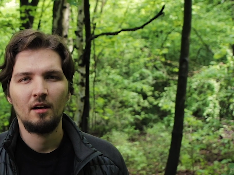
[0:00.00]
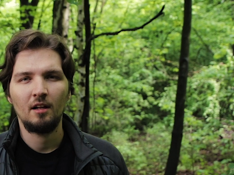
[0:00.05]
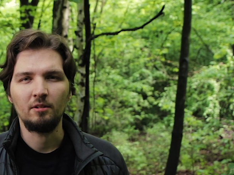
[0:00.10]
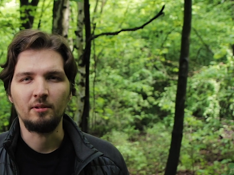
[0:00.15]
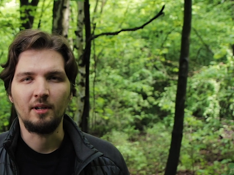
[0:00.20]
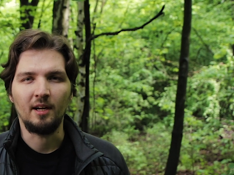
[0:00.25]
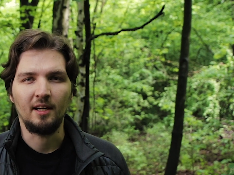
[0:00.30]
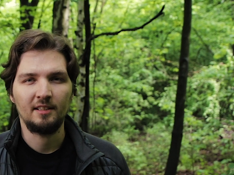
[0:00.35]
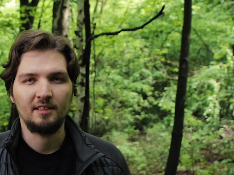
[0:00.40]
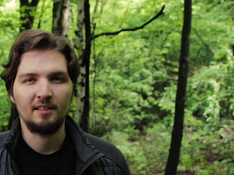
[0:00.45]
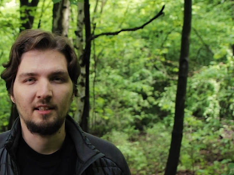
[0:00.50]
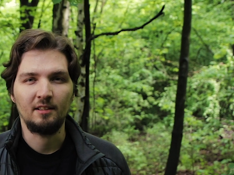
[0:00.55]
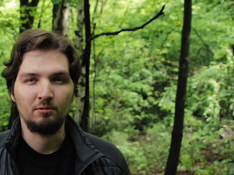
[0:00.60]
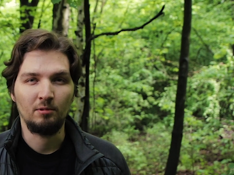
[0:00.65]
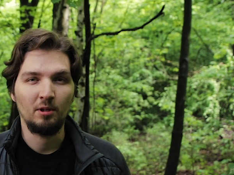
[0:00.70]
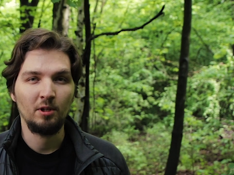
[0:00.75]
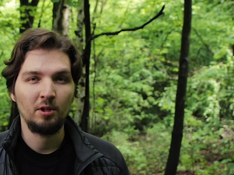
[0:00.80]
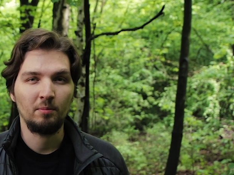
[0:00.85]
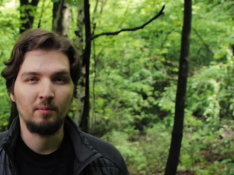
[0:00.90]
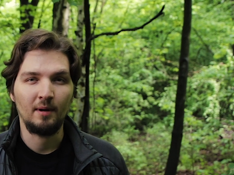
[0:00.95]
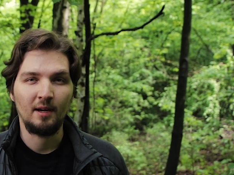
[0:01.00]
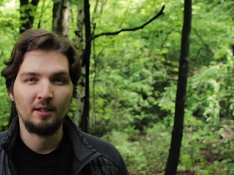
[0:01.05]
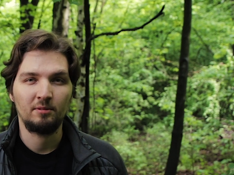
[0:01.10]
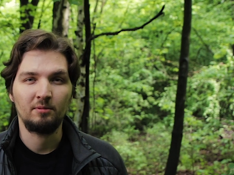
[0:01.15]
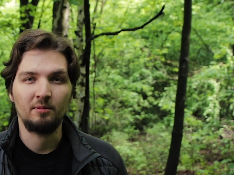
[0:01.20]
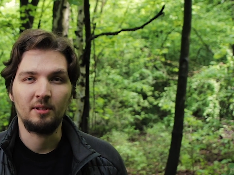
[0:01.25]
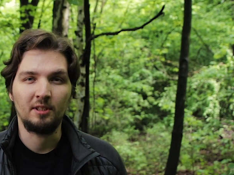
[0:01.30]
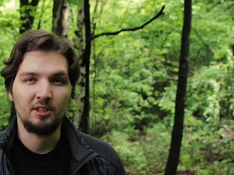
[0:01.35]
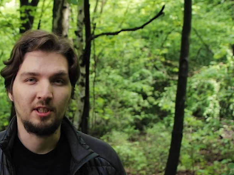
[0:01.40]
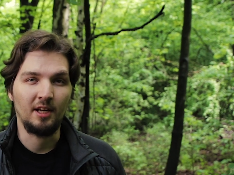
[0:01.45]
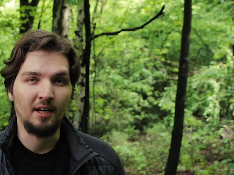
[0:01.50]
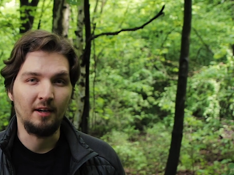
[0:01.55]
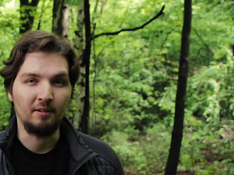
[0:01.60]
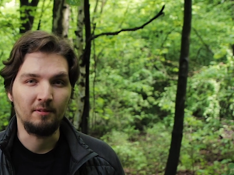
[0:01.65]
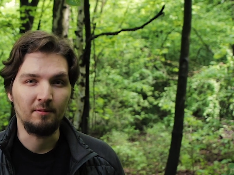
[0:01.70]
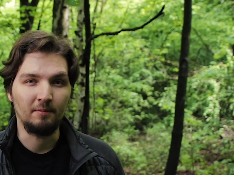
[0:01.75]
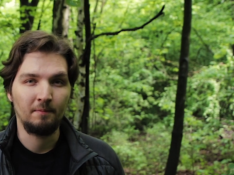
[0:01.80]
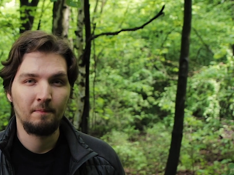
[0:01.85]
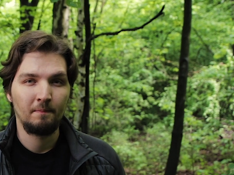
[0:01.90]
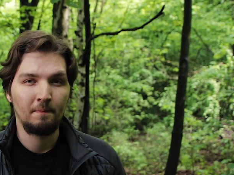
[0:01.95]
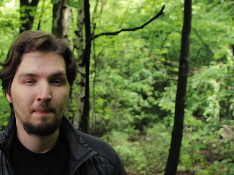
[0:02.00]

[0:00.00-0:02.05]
Hello guys, and welcome back to my channel.